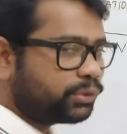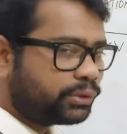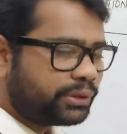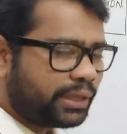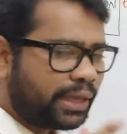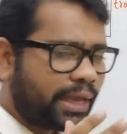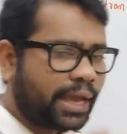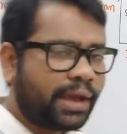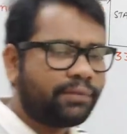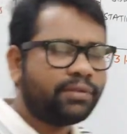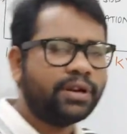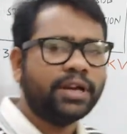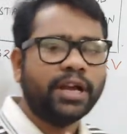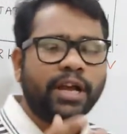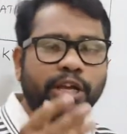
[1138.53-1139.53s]
So, they
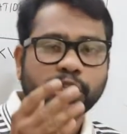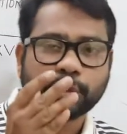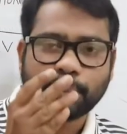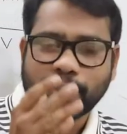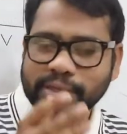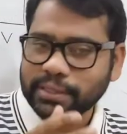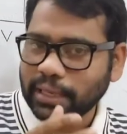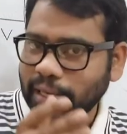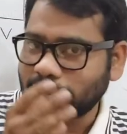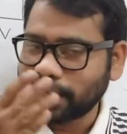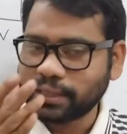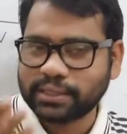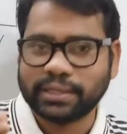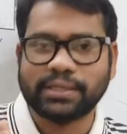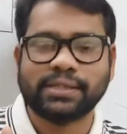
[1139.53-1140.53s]
have a special
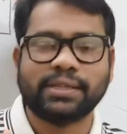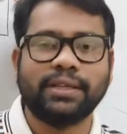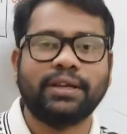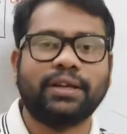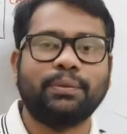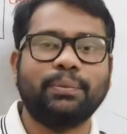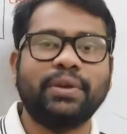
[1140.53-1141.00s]
license here.